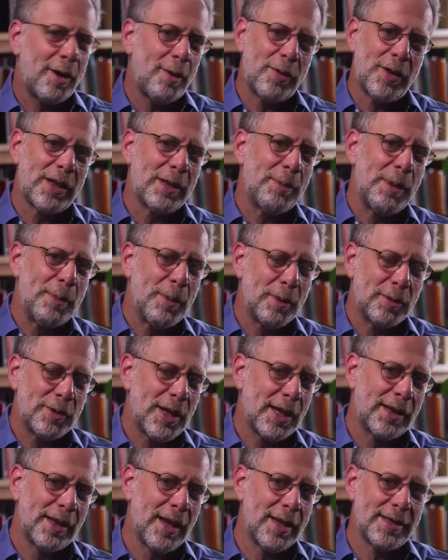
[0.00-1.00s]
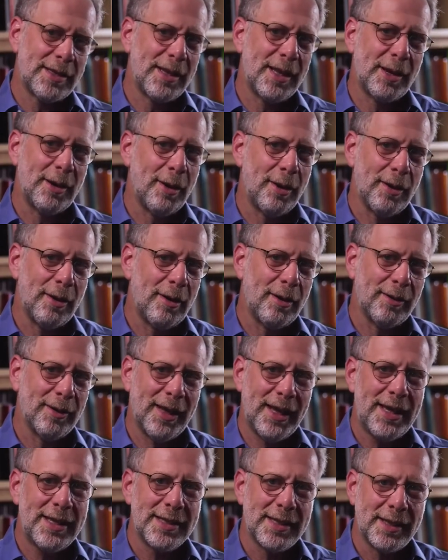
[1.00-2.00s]
I don't think the people who take the escalator are
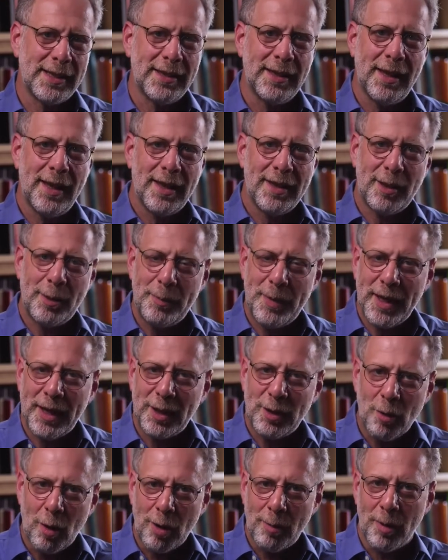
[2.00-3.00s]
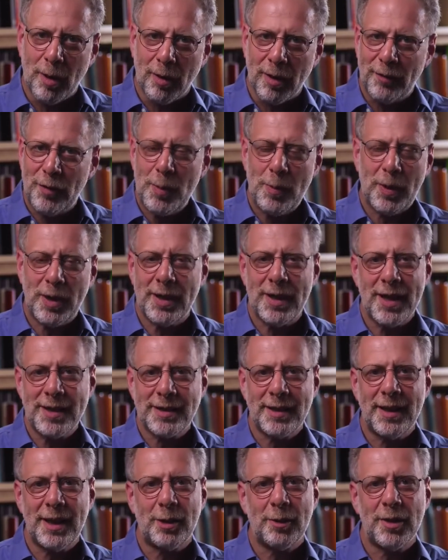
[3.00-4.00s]
lazy. They're being normal. If you put an
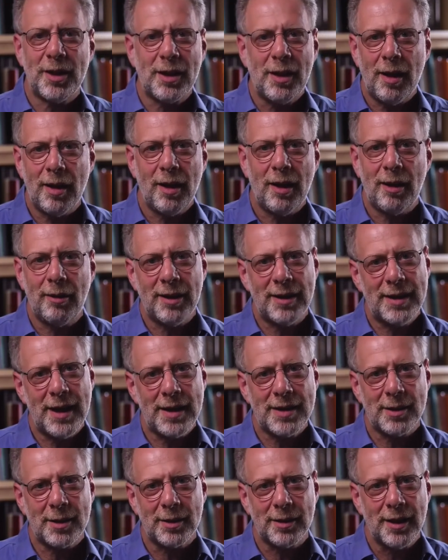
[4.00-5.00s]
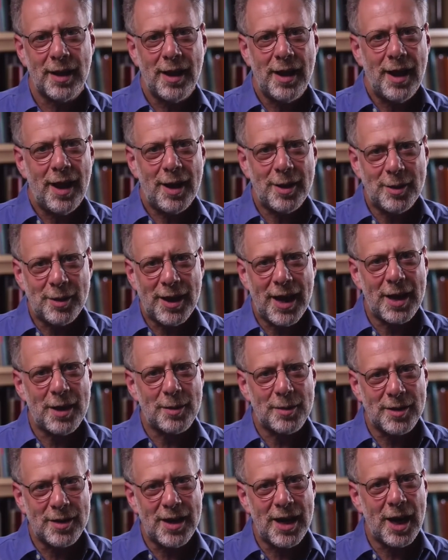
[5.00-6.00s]
escalator in the Kalahari Desert,
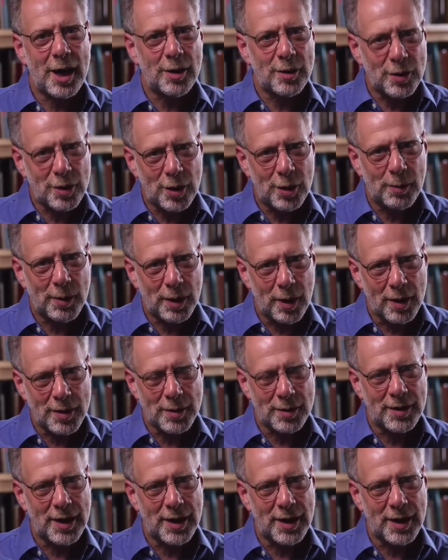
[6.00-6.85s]
hunter-gatherers there too would also